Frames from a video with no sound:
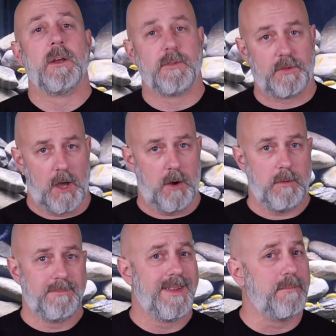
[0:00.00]

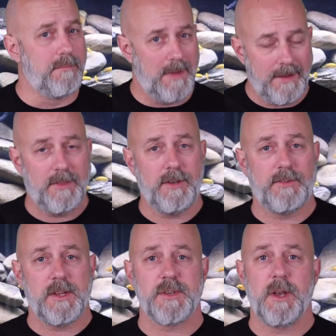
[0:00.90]
So, make the
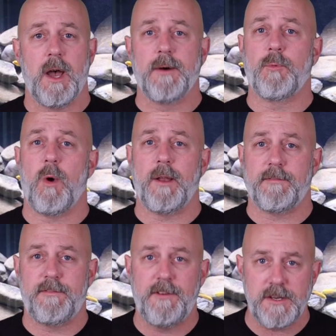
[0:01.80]
decision of what
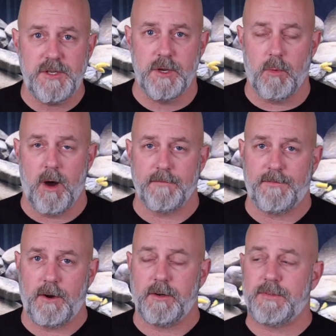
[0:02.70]
fish you want
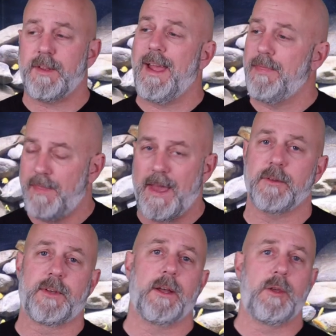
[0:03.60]
first, and
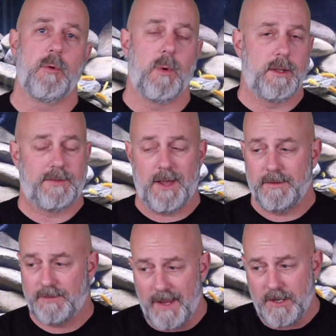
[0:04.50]
that'll tell you what
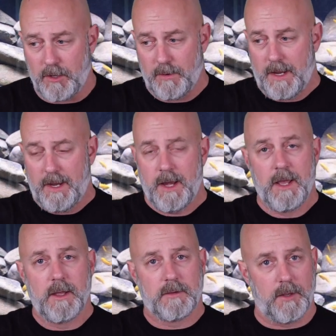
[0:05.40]
size tank you need
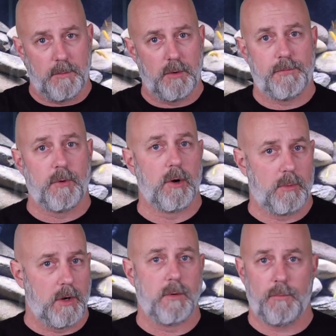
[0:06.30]
to move
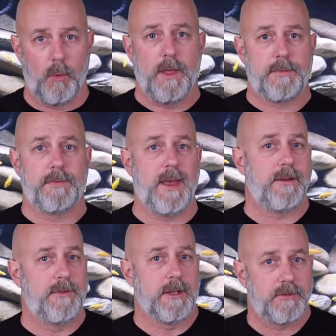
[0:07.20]
forward with
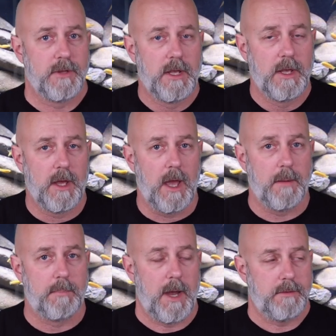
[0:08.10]
that fish.
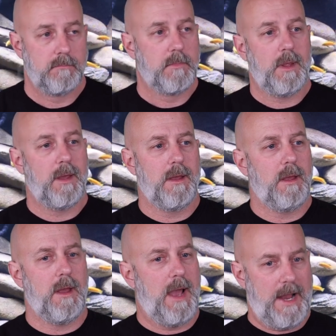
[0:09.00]
But
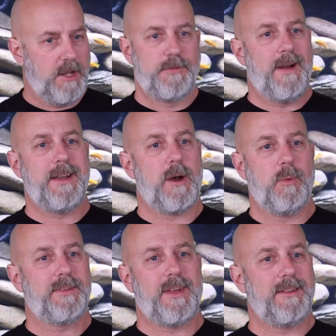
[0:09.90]
how do you find out
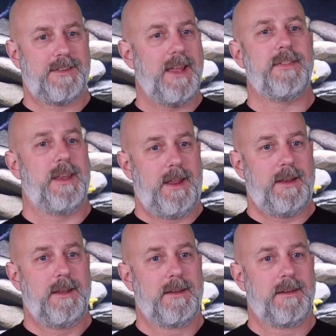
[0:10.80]
what size tank they need?